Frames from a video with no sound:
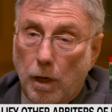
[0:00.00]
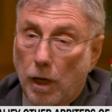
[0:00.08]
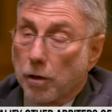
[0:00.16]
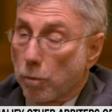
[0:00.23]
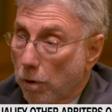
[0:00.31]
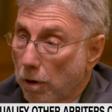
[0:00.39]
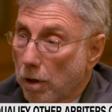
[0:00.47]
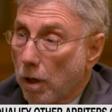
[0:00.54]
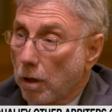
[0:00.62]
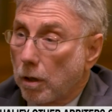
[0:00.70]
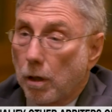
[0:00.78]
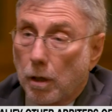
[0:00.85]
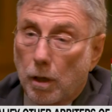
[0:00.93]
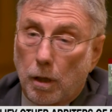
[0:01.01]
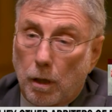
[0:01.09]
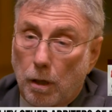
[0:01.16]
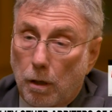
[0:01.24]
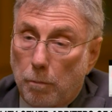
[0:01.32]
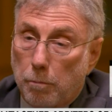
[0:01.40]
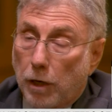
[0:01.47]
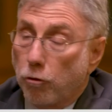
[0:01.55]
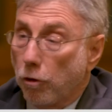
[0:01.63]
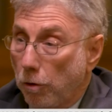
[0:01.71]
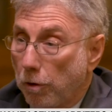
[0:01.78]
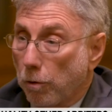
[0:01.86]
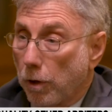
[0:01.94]
As a result, major
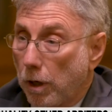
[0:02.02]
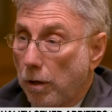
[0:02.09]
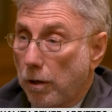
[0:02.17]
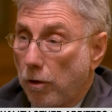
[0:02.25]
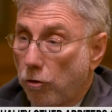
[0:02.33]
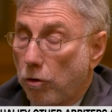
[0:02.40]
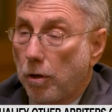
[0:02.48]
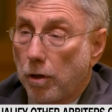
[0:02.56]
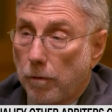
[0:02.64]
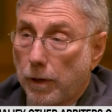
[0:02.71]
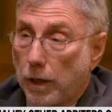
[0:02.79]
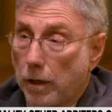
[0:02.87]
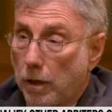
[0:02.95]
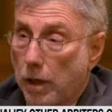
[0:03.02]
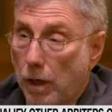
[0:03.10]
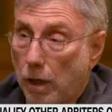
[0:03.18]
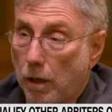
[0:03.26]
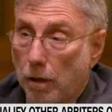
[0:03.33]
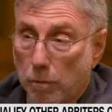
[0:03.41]
news organizations have had to take